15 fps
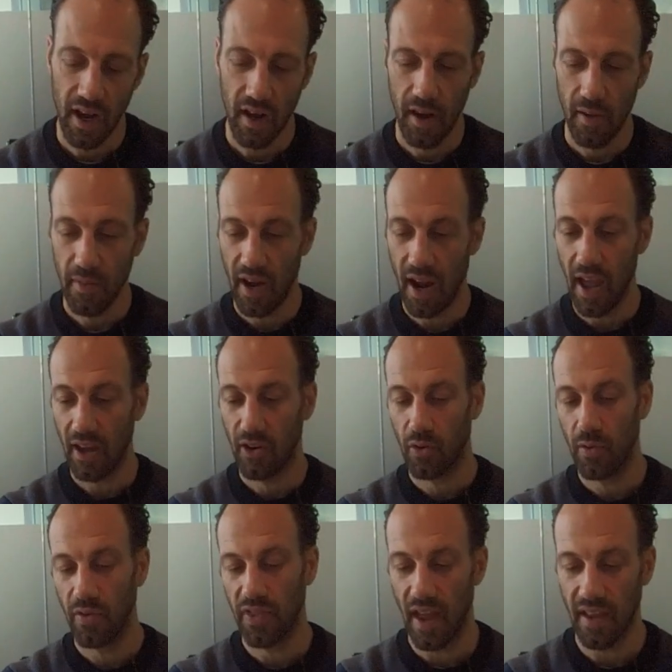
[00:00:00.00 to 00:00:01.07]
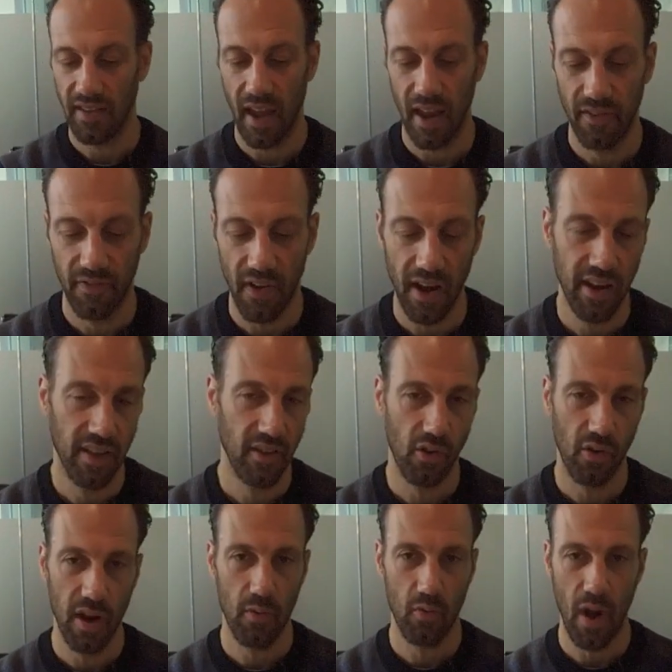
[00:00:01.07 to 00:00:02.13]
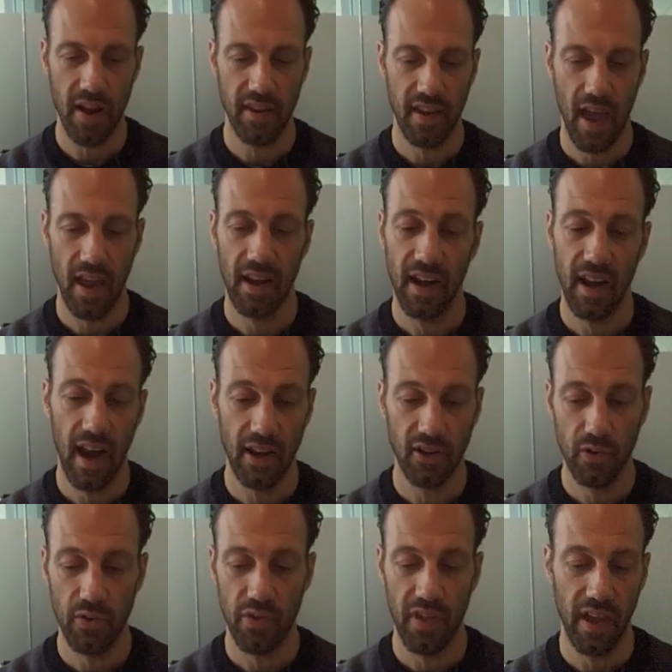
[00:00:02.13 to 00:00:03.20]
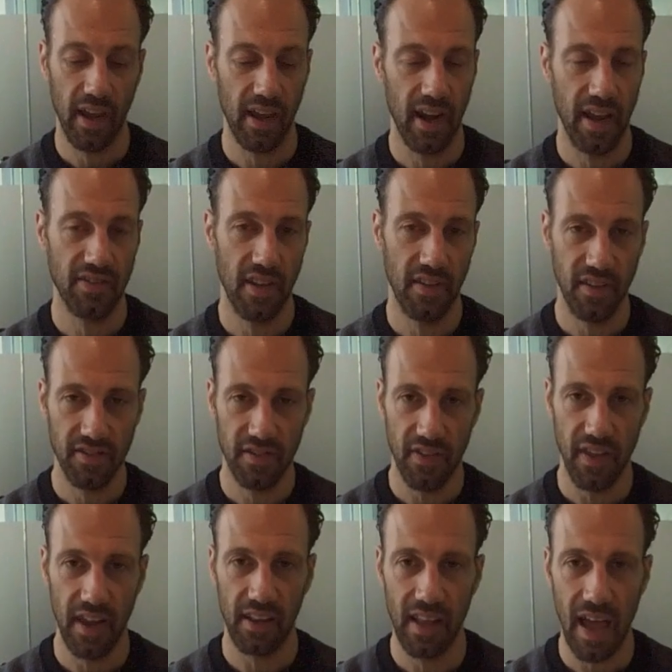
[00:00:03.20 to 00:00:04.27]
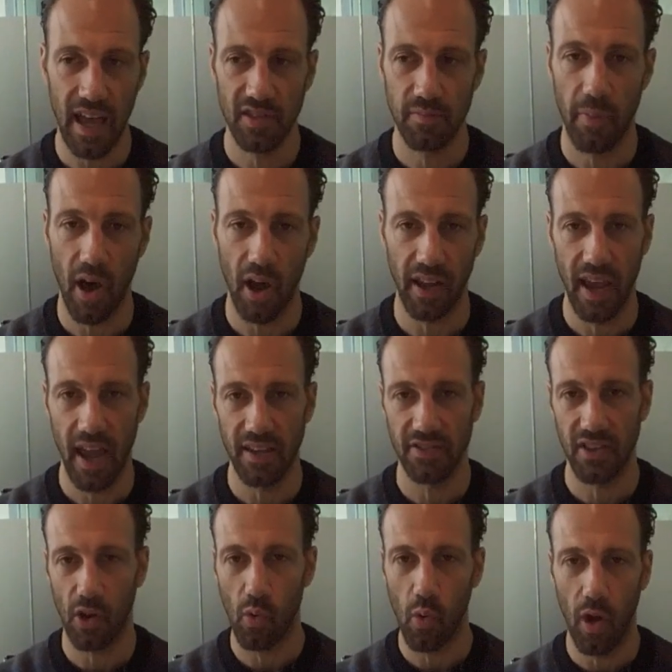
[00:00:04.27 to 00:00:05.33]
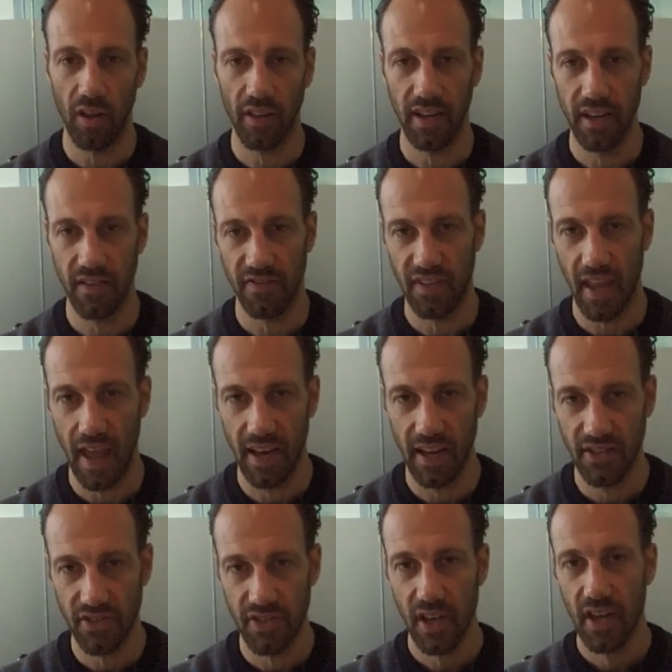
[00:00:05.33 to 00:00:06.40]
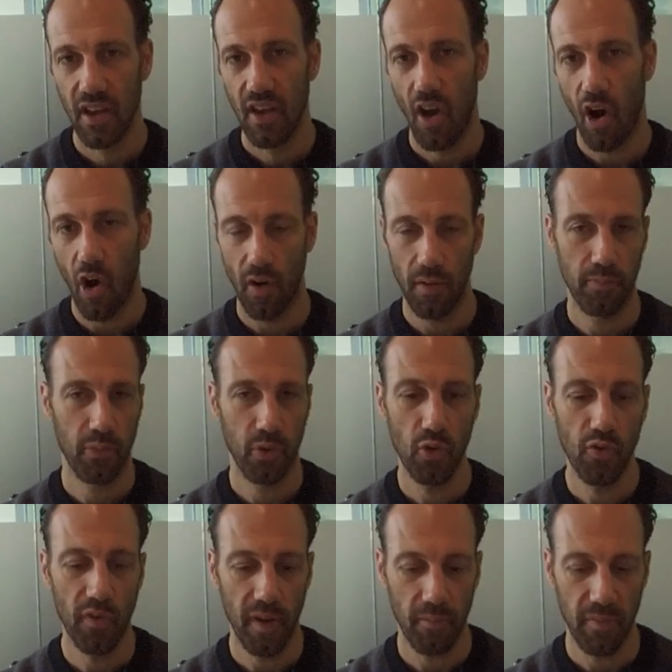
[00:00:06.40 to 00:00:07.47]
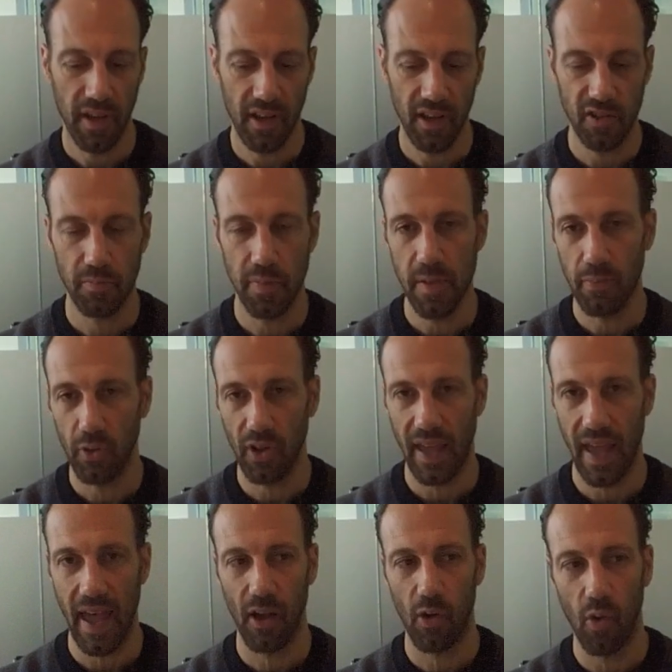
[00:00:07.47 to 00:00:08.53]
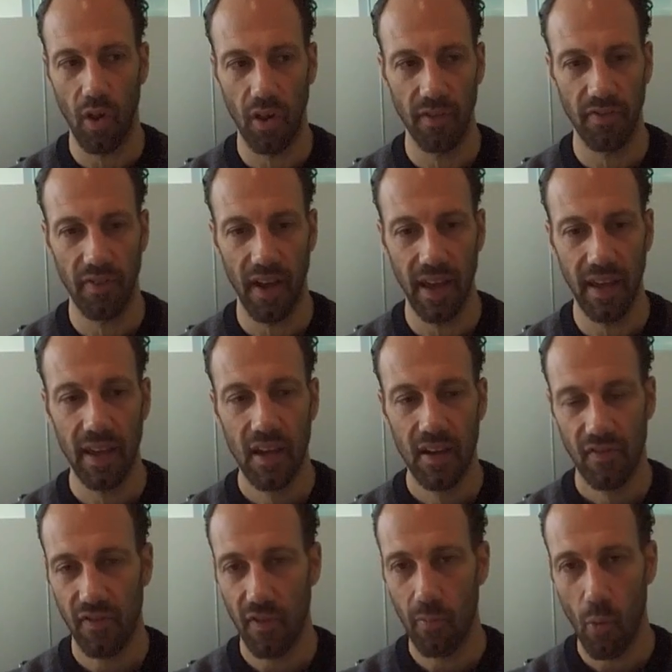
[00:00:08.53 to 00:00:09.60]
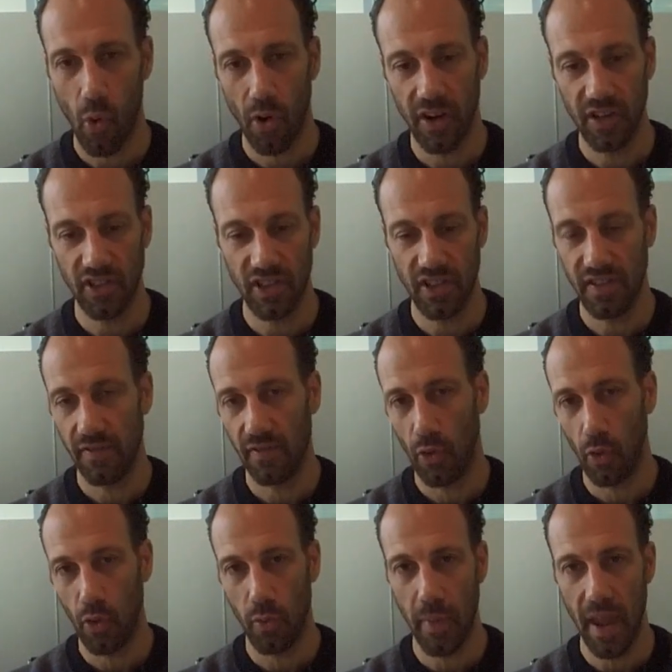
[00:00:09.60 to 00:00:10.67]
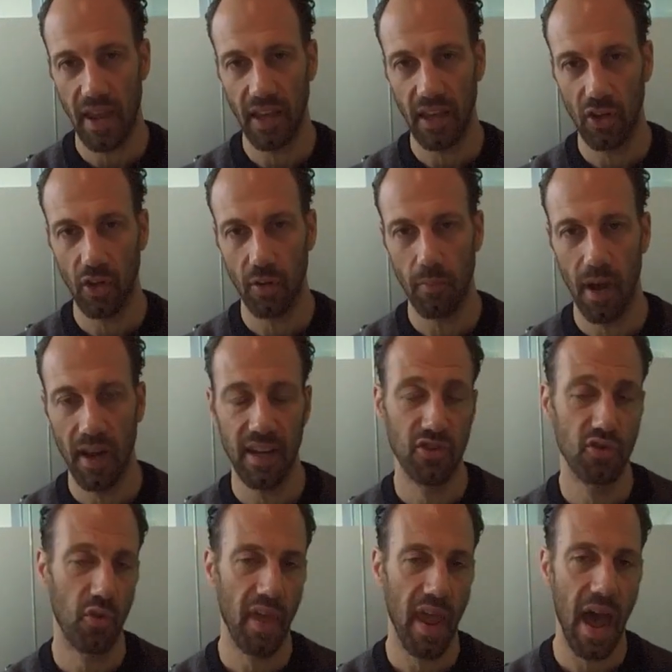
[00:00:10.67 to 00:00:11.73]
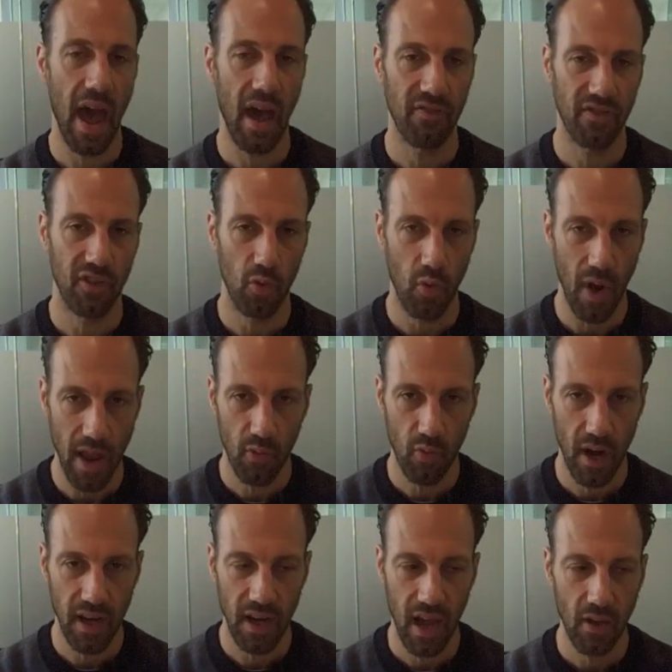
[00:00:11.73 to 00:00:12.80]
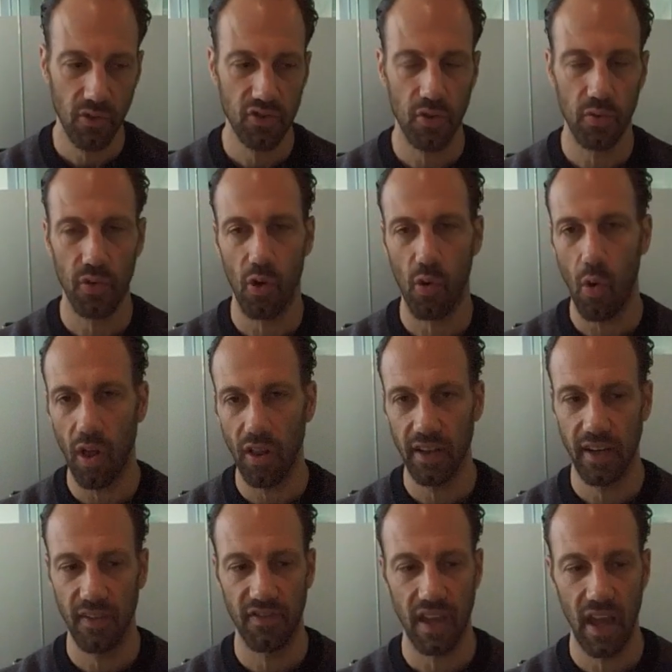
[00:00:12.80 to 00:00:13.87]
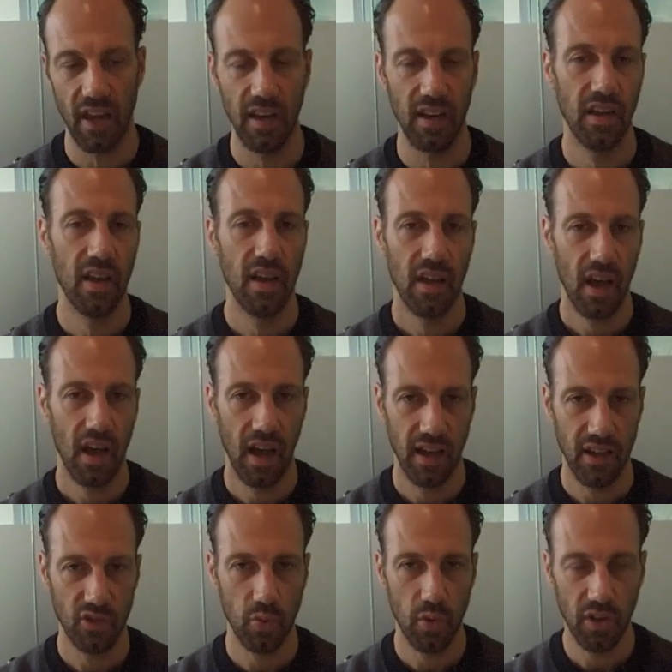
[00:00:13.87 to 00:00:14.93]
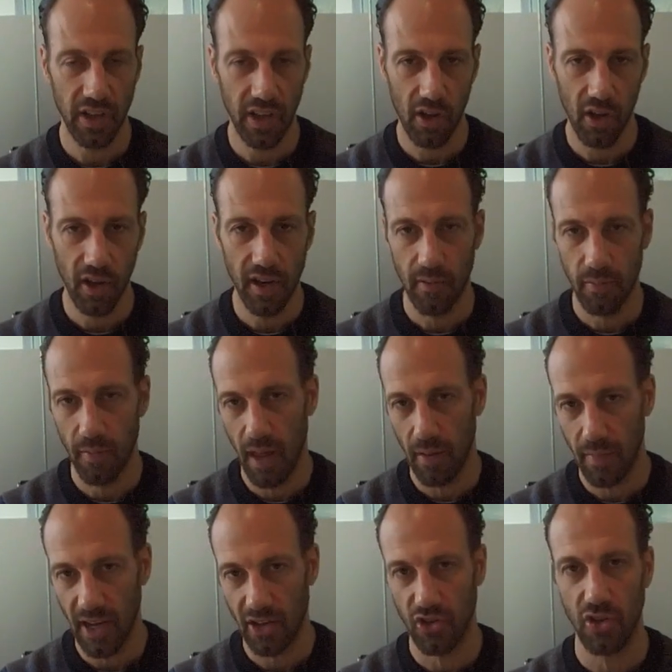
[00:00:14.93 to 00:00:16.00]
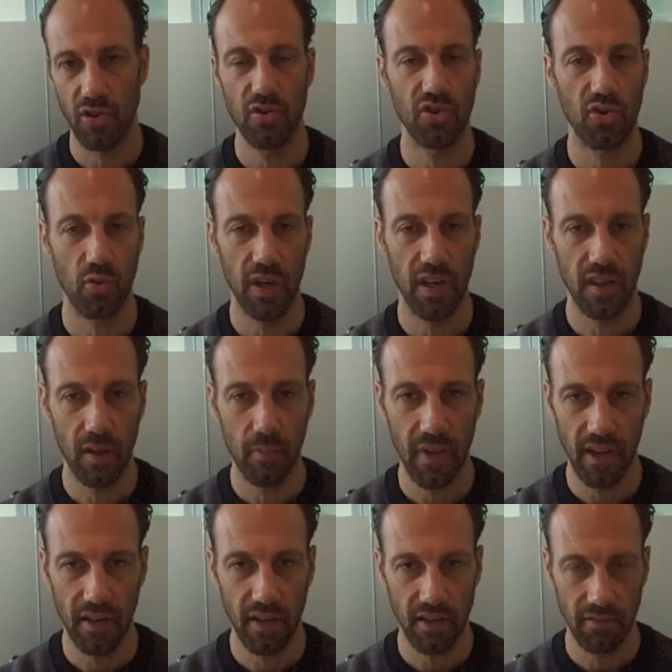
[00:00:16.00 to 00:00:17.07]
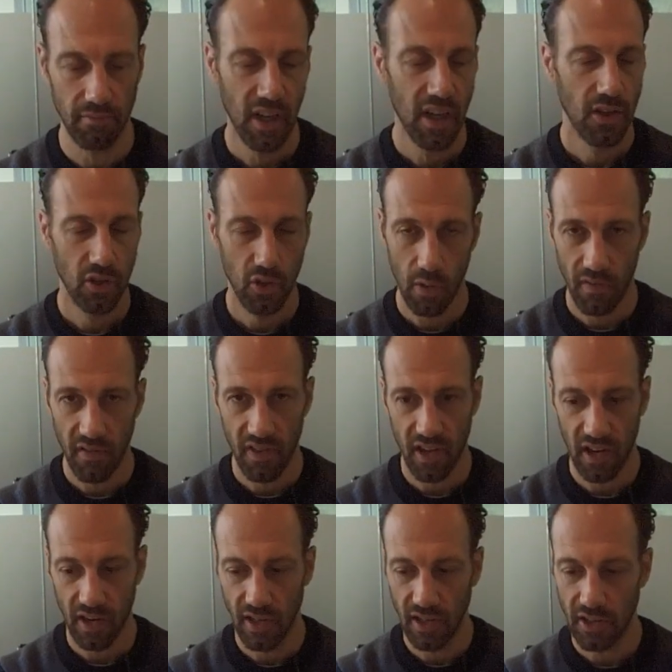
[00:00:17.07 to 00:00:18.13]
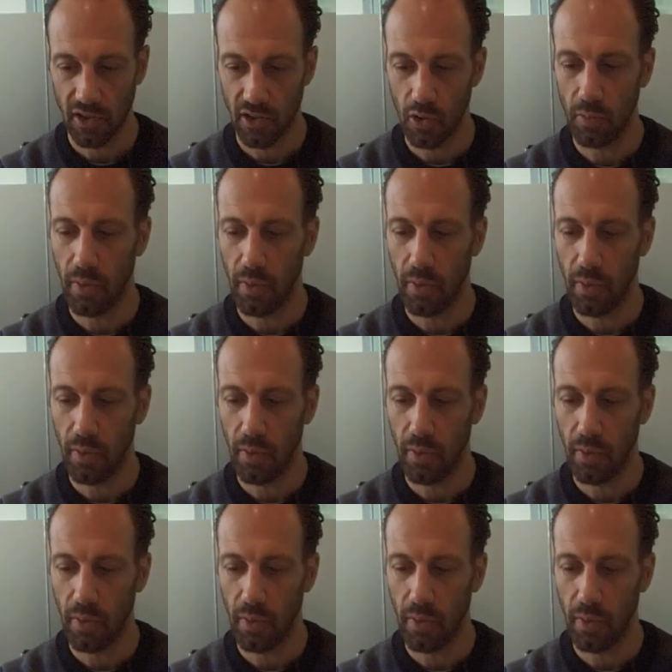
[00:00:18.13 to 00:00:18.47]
And I mean, I agree with that. Finding the right tenant. And I do think, and I said this, I think, last podcast, the quality of tenants are improving because people can't qualify for mortgages, even though they're making good money. So they have to rent right now. So the quality of tenant is really good, and make sure you screen them and do everything you need to do.